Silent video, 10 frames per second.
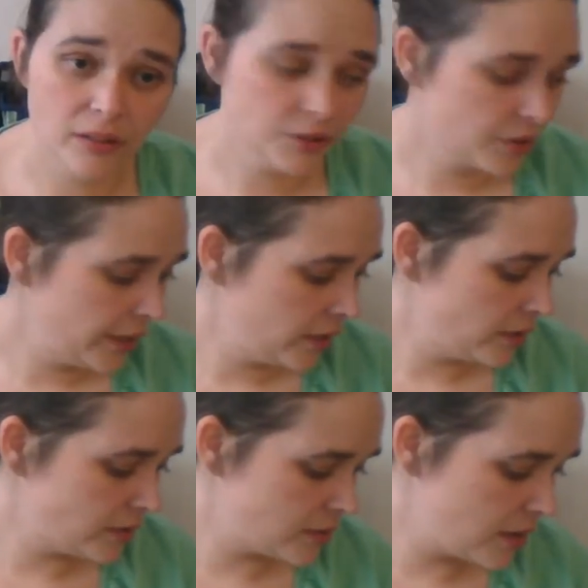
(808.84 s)
d'Ache crayon
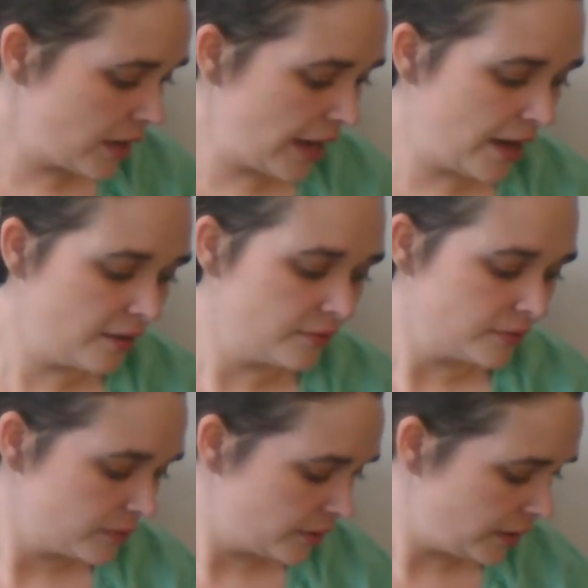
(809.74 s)
does not
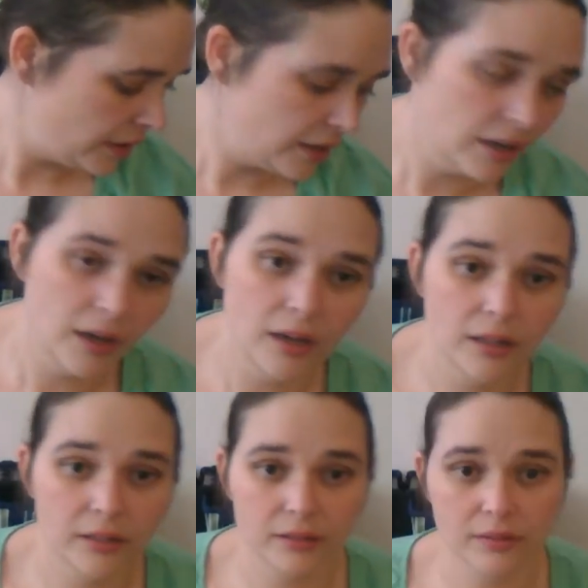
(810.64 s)
have the...
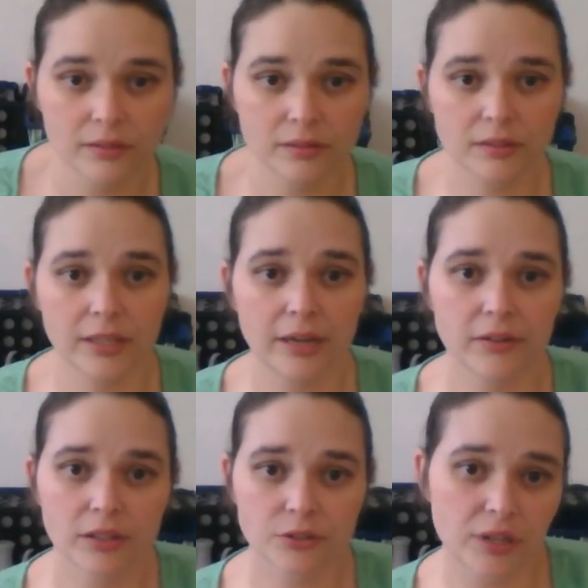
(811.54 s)
Uh,
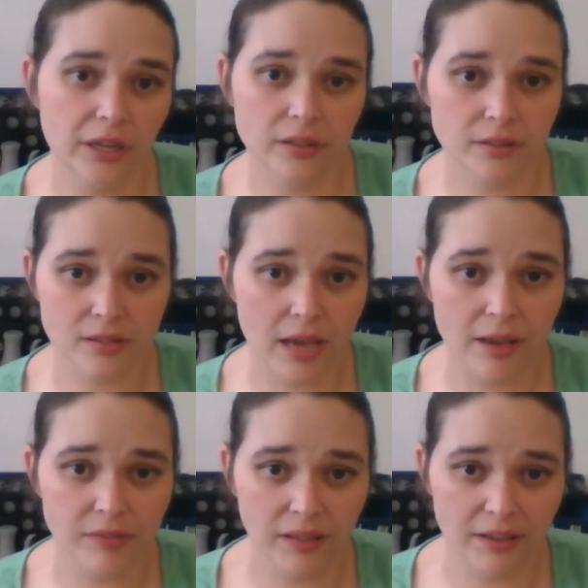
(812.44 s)
Caran d'Ache crayon doesn't
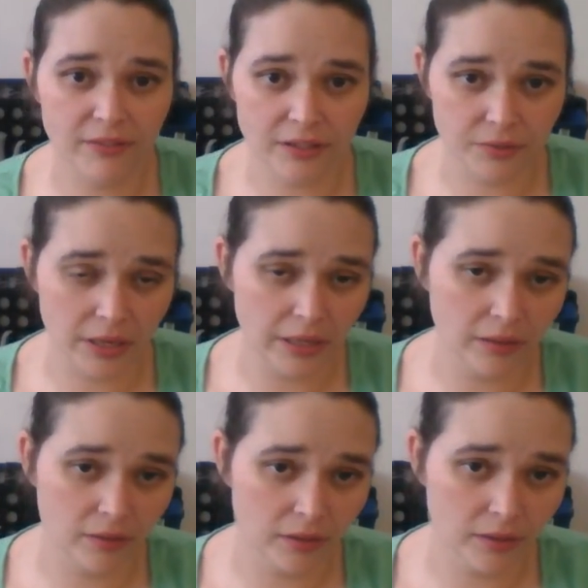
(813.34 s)
have the light fast rating
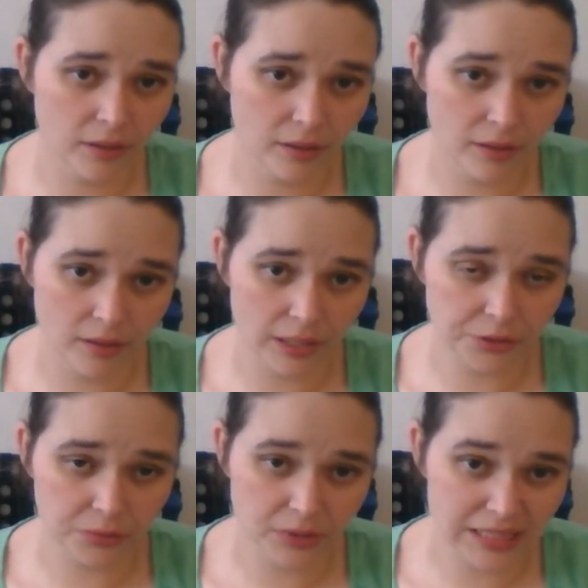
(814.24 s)
on the
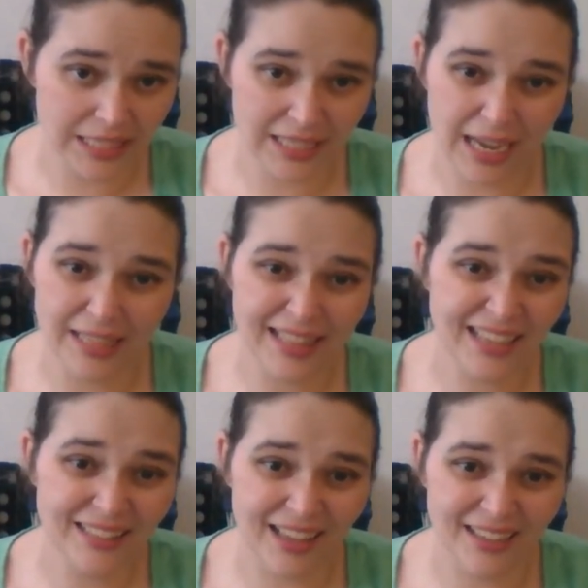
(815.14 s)
actual stick. I
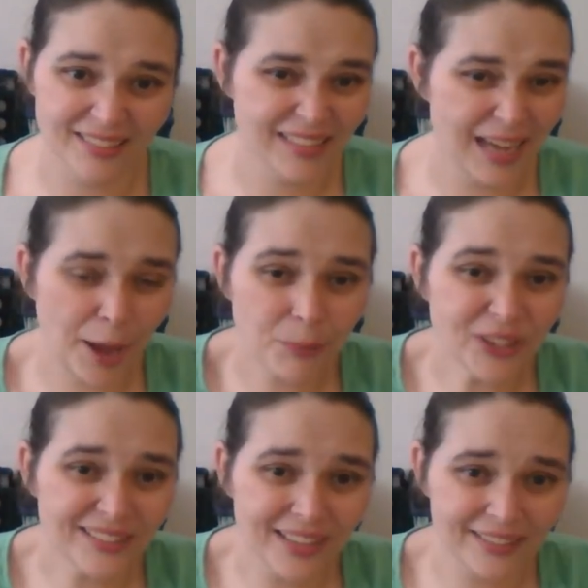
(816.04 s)
like that. I'm
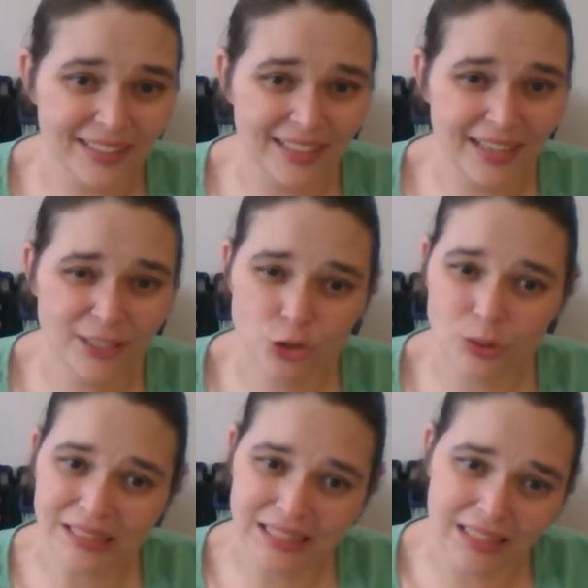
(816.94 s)
weird like that. I
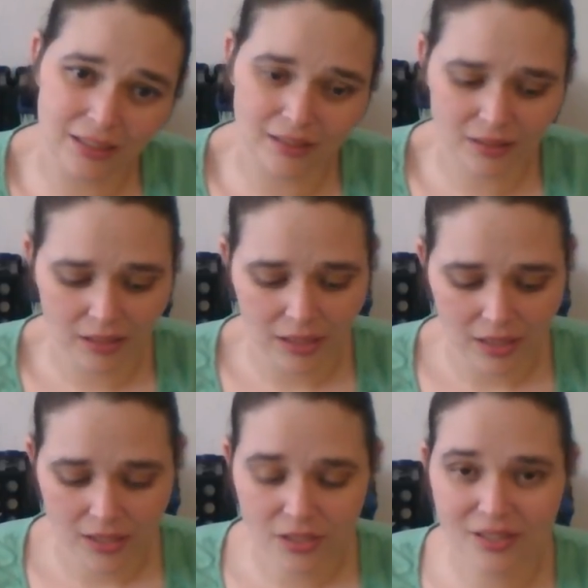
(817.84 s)
enjoy seeing it.
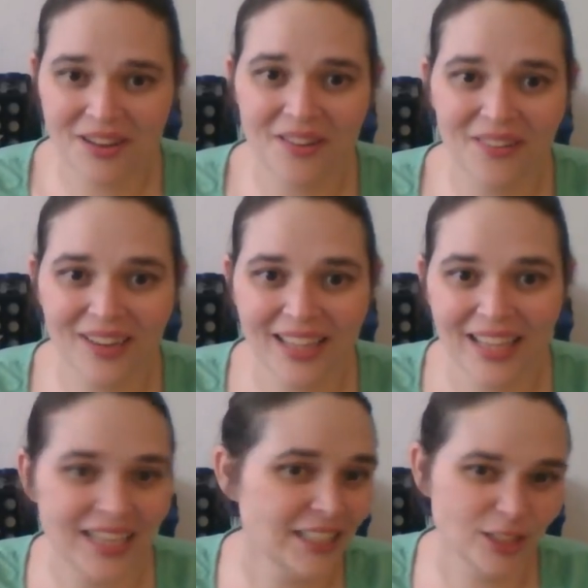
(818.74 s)
So
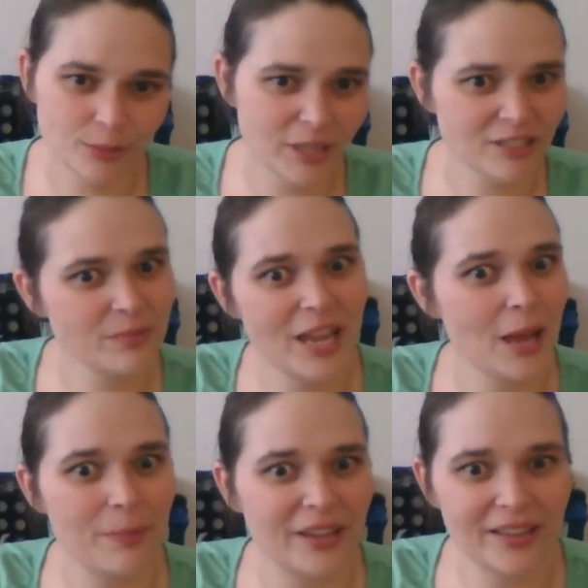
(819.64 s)
it just makes me
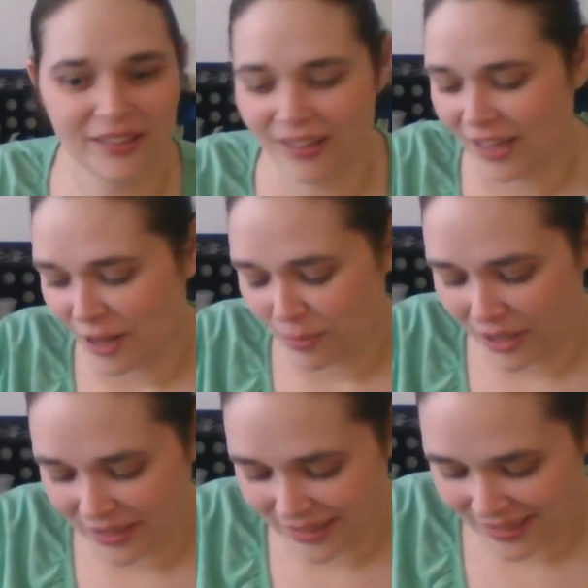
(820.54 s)
happy.
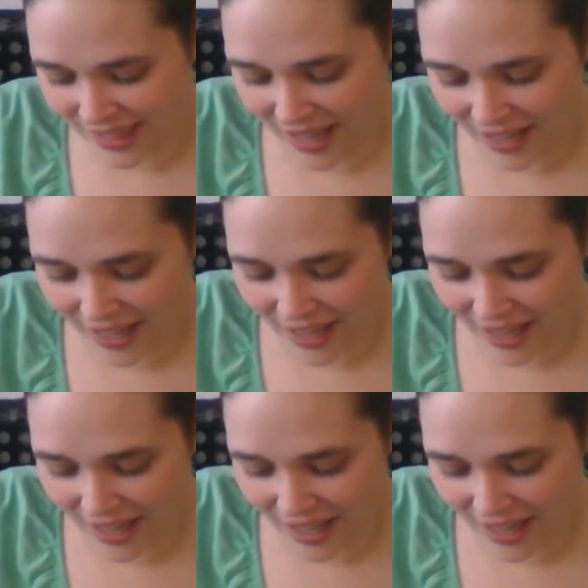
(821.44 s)
But I,